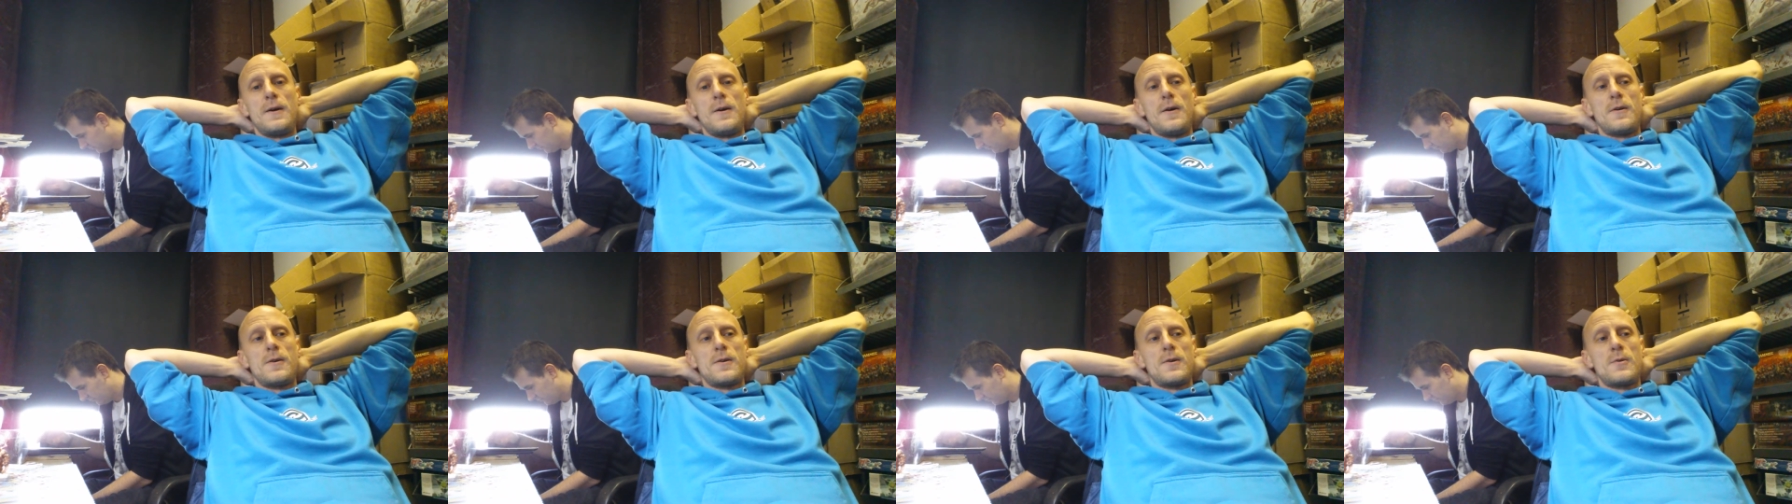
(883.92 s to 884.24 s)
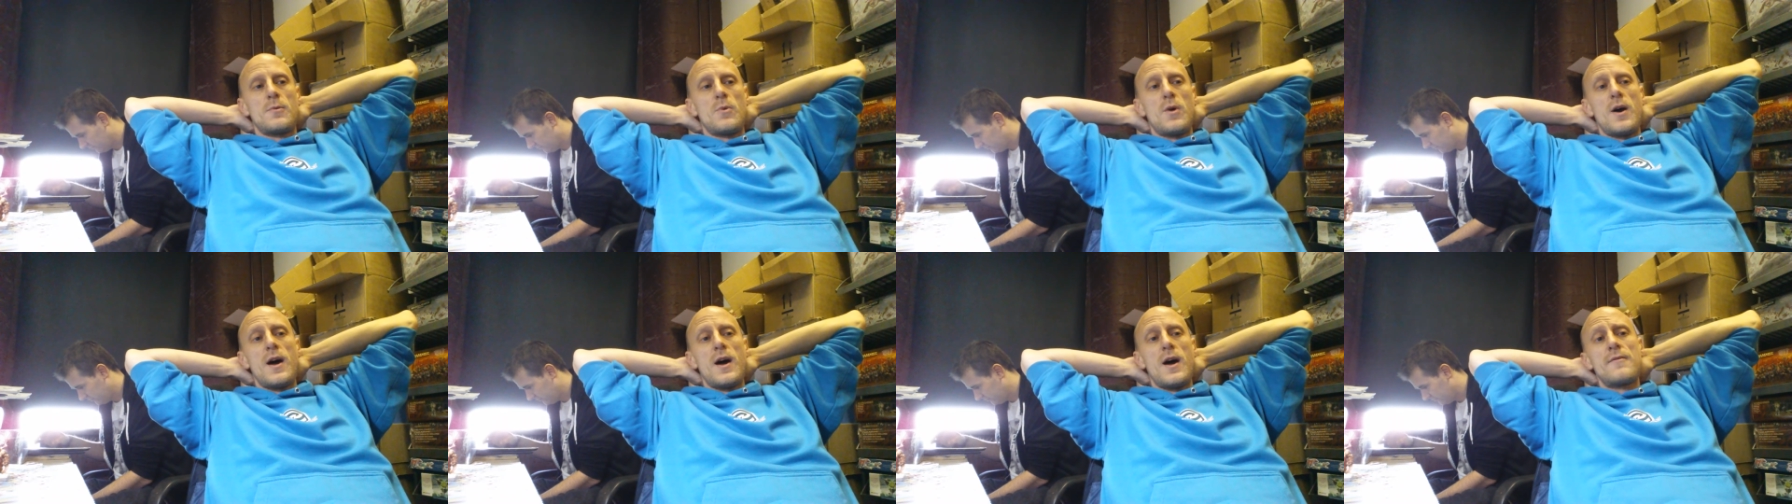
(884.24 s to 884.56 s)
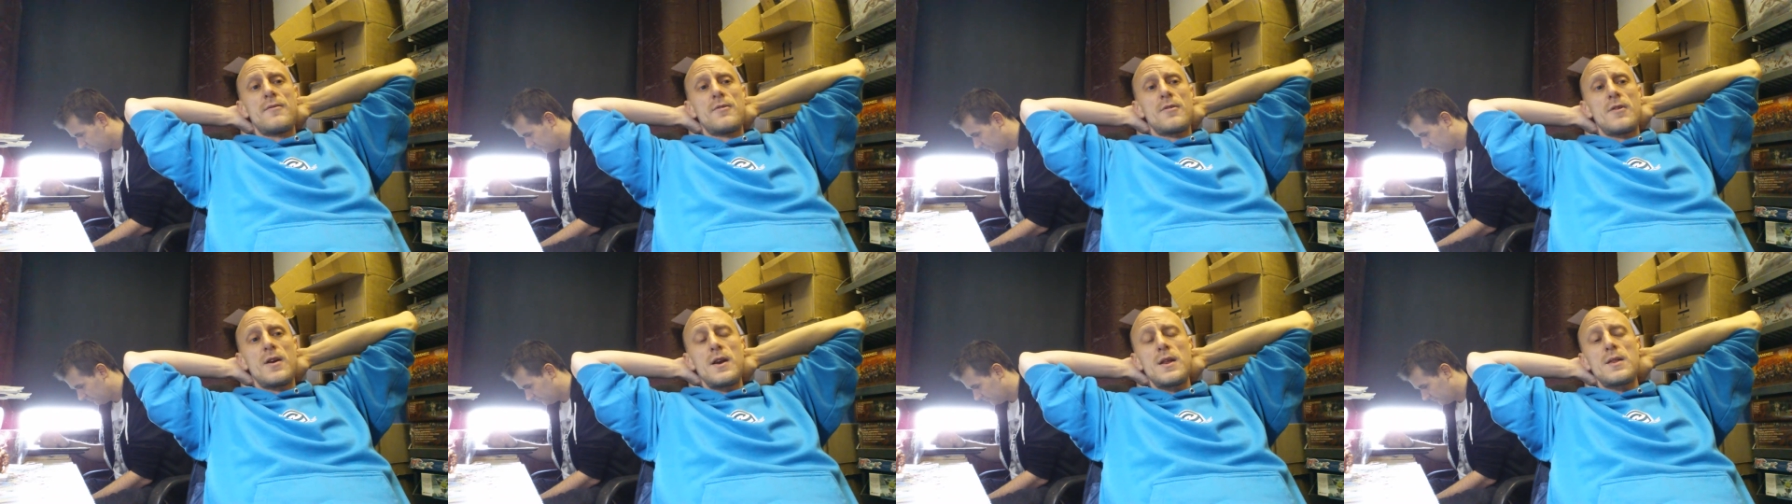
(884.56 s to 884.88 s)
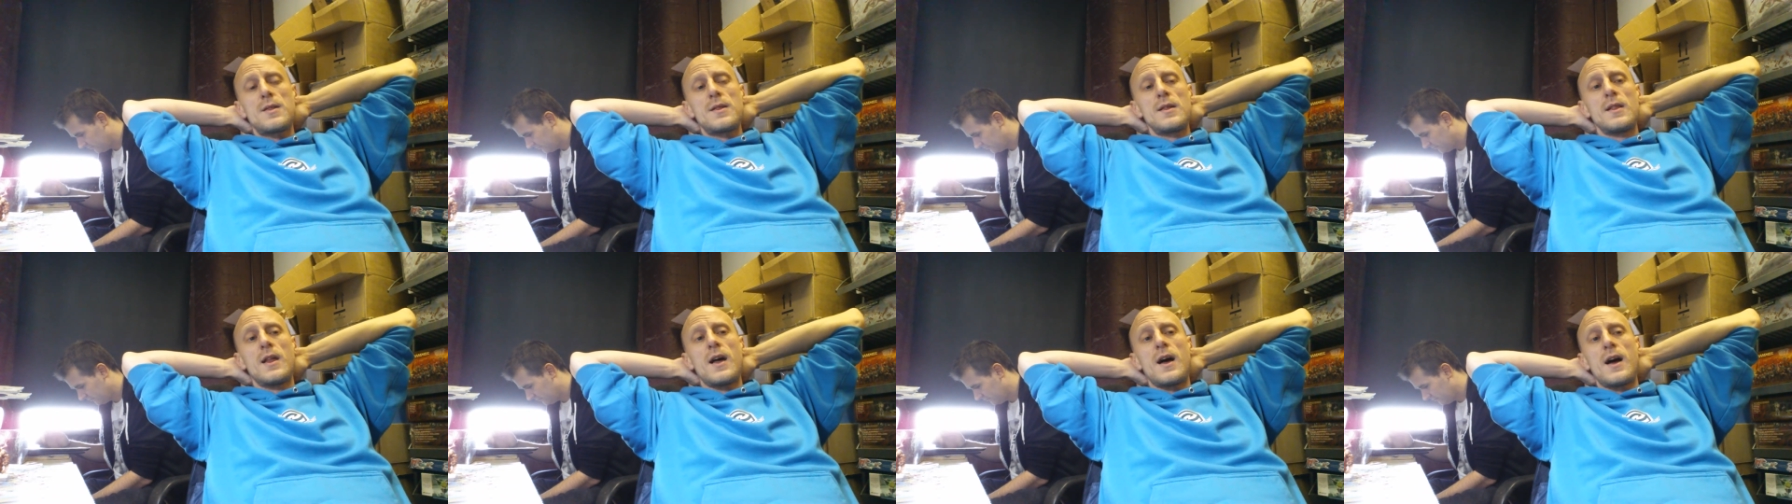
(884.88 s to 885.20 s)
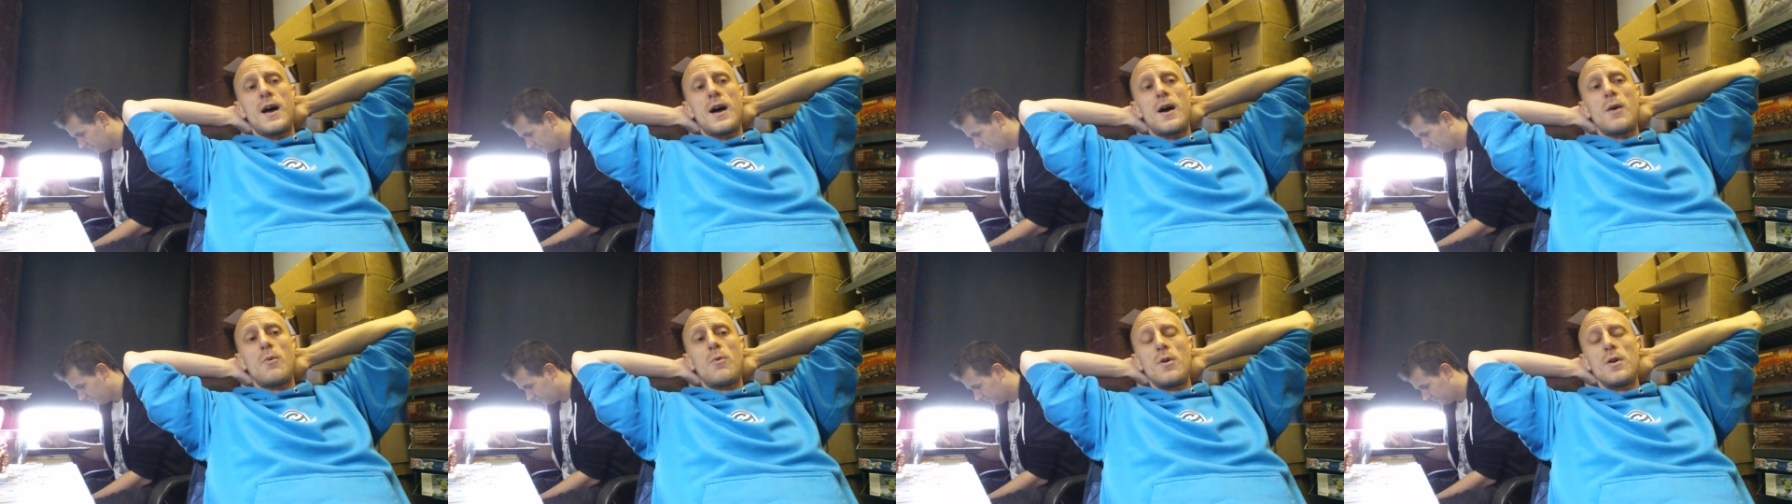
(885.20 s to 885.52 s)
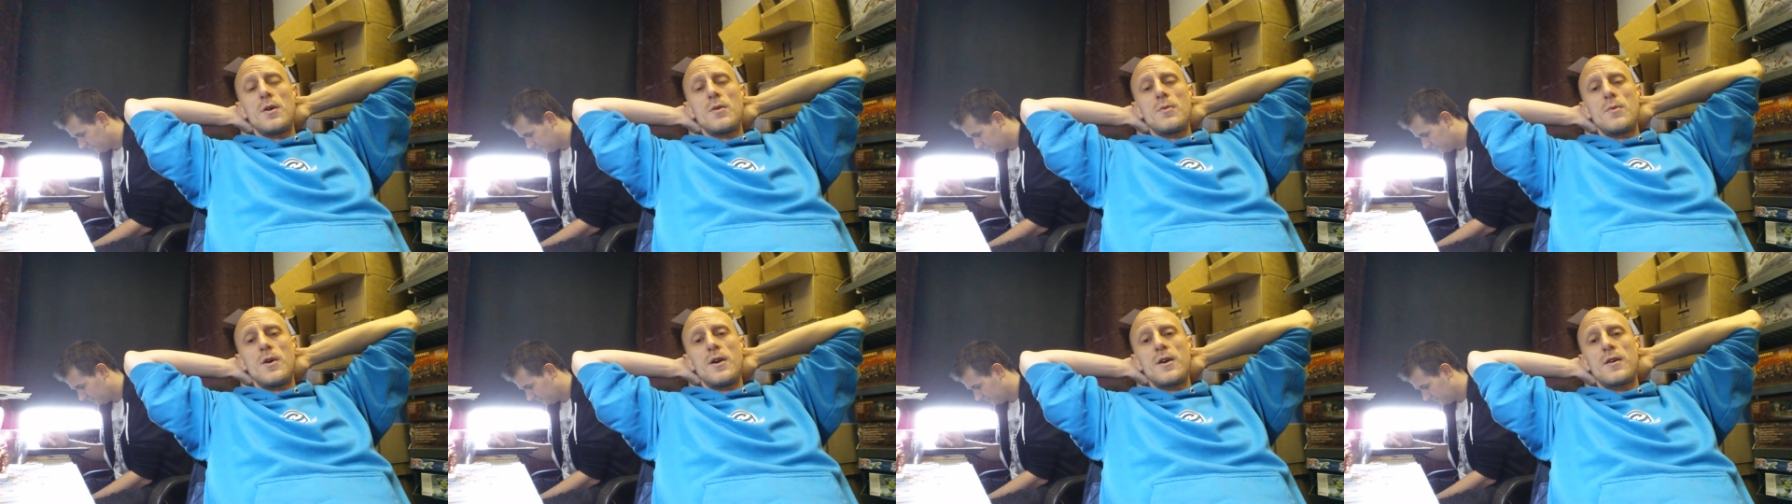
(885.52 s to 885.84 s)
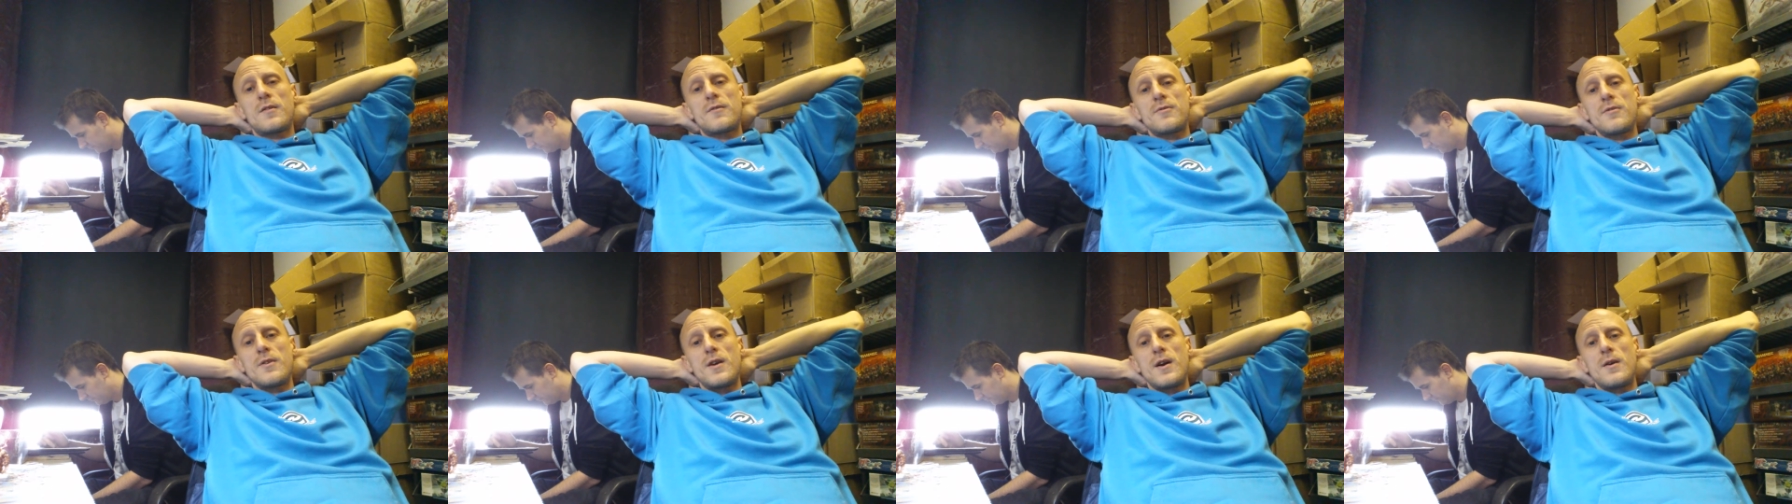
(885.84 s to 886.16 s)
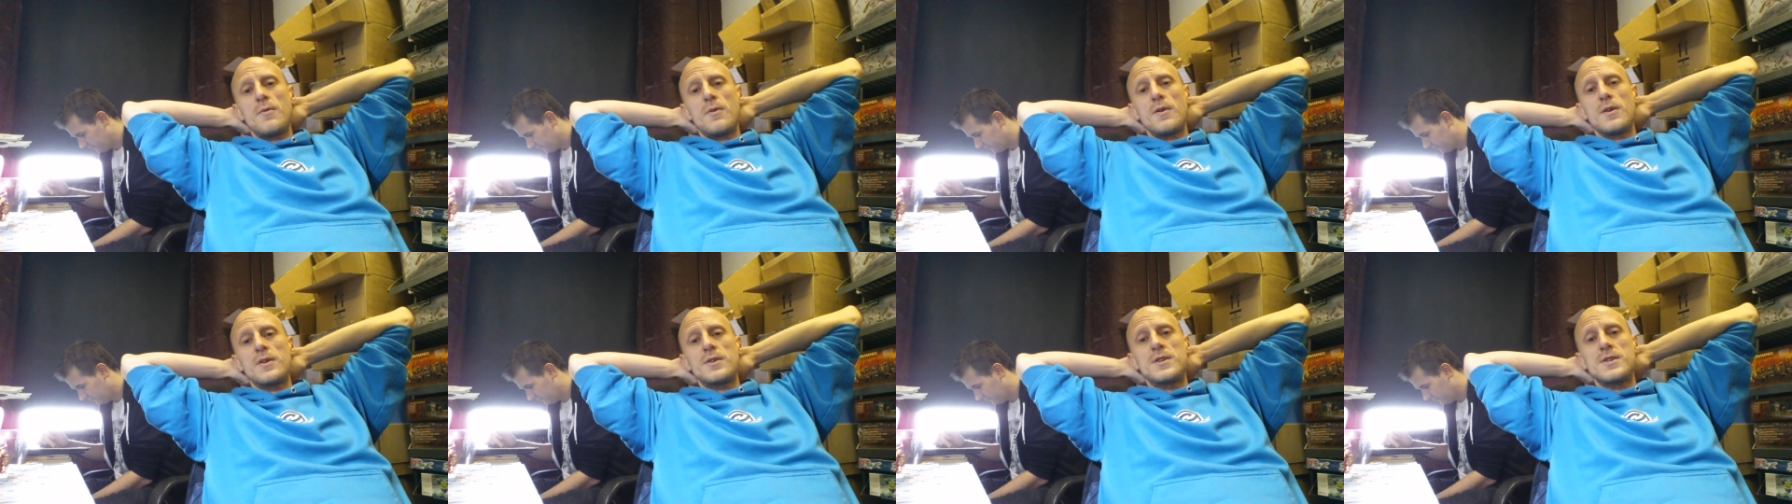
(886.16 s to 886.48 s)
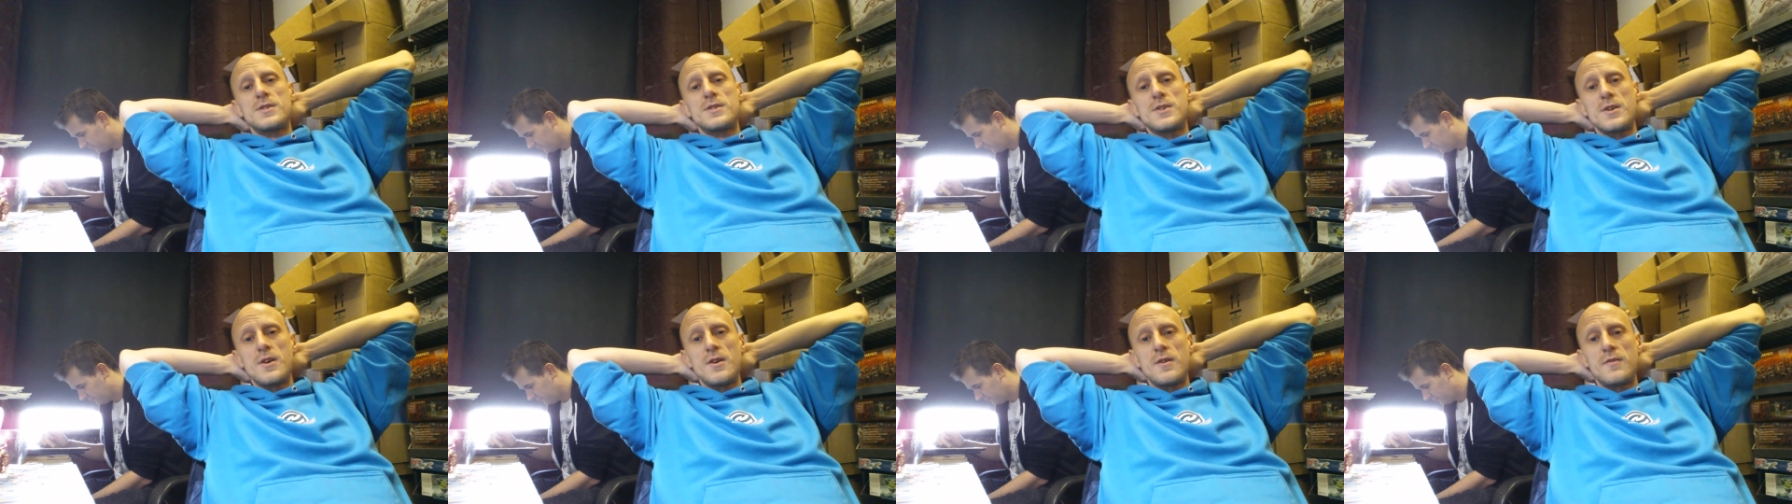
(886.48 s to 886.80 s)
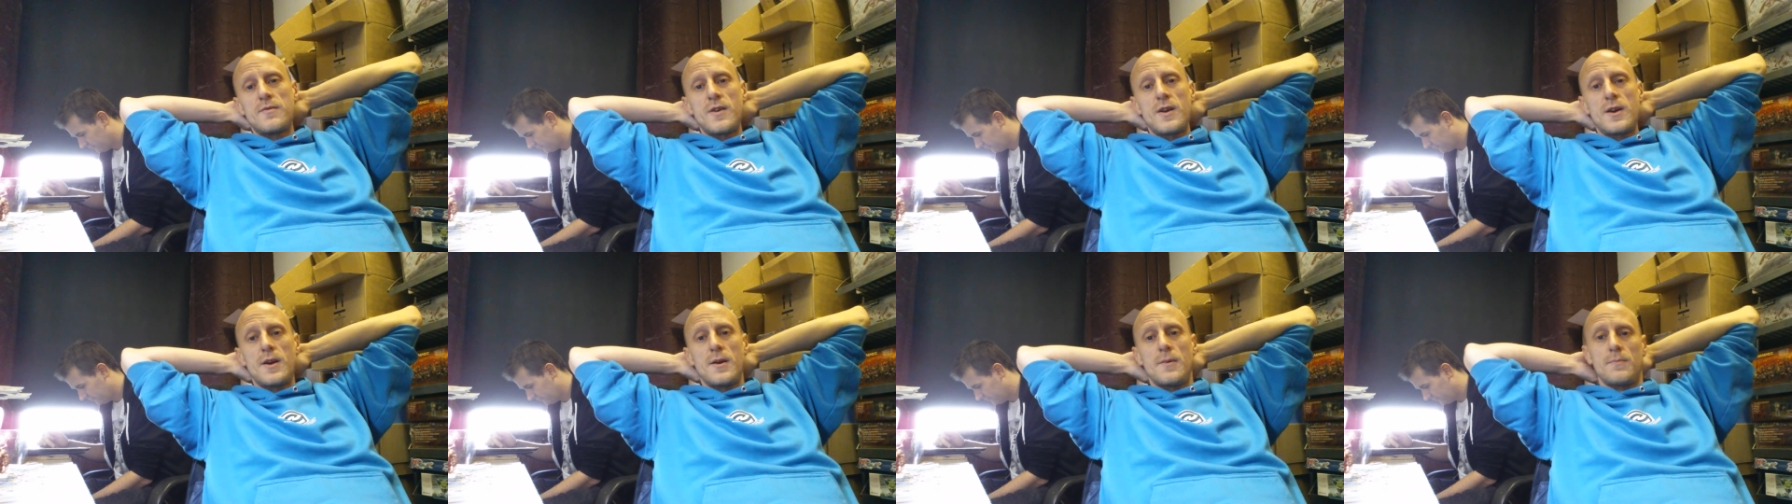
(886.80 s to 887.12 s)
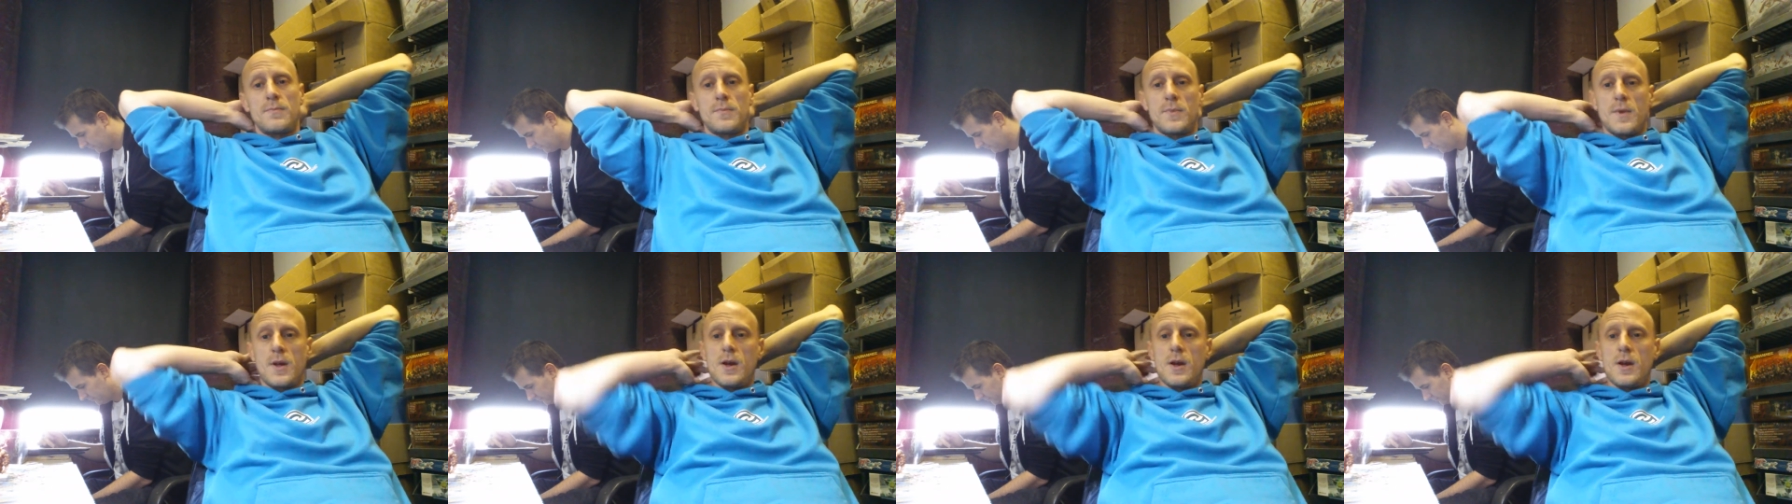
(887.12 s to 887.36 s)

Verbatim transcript: or whatever, anything like that. I want to work for it, I want to deserve it,